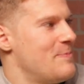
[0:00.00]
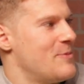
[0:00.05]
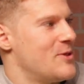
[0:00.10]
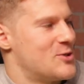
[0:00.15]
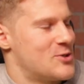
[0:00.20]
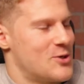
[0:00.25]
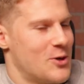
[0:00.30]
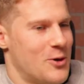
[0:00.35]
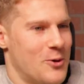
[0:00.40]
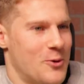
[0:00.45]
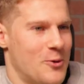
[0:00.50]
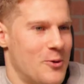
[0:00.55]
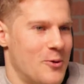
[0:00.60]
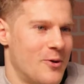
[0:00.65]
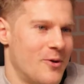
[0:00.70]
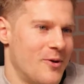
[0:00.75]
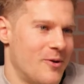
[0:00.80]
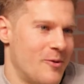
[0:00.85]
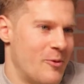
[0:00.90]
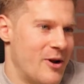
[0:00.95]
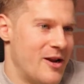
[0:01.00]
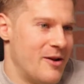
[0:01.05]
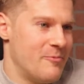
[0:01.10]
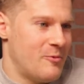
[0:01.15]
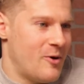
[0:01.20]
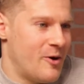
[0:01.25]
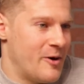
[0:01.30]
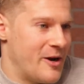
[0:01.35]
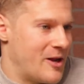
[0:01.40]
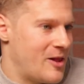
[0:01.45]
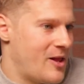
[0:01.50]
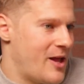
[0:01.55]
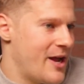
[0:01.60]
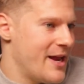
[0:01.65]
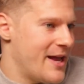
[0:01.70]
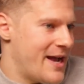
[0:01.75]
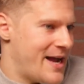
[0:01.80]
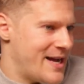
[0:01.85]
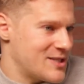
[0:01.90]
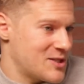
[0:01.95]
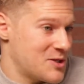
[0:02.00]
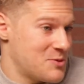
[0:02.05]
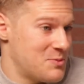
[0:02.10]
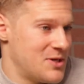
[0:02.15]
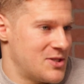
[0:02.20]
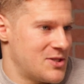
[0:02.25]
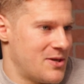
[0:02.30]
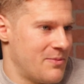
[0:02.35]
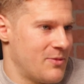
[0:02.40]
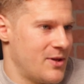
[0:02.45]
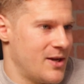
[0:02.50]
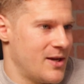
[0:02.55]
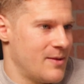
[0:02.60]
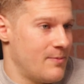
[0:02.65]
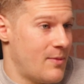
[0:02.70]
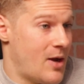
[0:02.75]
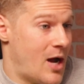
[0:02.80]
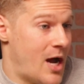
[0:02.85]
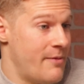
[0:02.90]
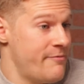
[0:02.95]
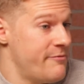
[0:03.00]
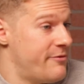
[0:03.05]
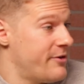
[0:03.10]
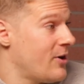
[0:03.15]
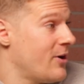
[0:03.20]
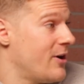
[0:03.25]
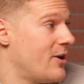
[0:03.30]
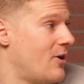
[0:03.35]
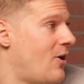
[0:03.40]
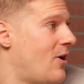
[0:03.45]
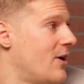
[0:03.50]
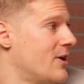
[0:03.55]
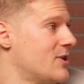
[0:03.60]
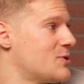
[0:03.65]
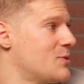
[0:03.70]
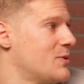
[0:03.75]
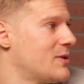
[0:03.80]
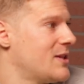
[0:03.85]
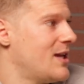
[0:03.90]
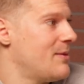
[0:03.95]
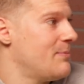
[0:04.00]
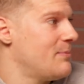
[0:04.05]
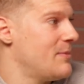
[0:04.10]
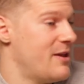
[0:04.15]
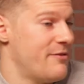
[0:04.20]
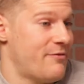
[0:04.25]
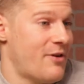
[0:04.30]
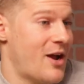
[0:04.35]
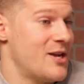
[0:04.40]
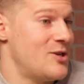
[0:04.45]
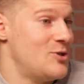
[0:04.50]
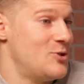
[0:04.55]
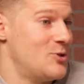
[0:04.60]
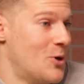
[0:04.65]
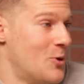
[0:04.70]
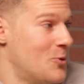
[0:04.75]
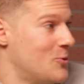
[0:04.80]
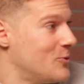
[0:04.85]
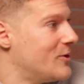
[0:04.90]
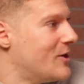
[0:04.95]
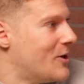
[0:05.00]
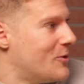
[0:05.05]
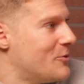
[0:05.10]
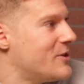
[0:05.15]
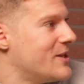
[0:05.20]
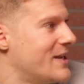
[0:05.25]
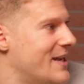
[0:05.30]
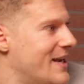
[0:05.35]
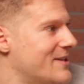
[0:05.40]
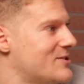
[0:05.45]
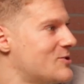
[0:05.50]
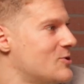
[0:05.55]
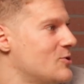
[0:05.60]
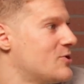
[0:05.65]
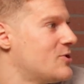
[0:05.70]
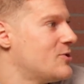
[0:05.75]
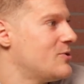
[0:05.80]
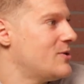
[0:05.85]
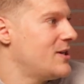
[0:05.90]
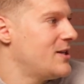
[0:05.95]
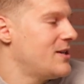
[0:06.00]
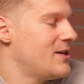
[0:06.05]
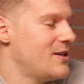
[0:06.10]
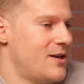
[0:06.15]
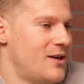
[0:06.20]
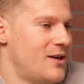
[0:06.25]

So when a client asks me something, I'm very honest with them. If I don't know the answer to it,